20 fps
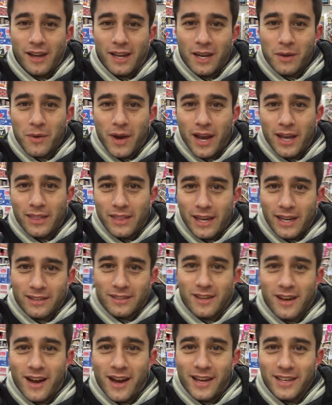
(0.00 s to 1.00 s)
Anyway,
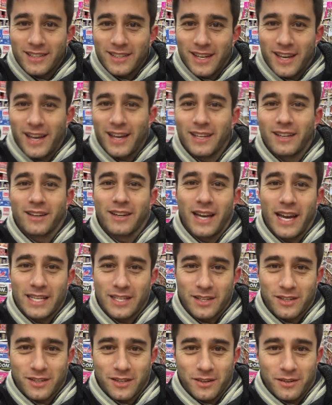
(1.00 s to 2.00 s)
thanks guys, and I'll
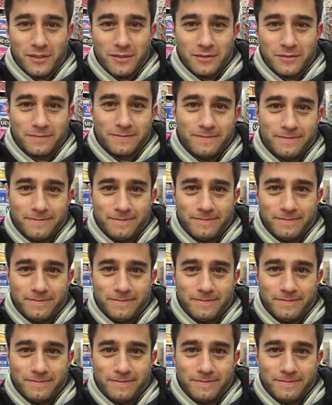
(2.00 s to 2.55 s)
catch you soon.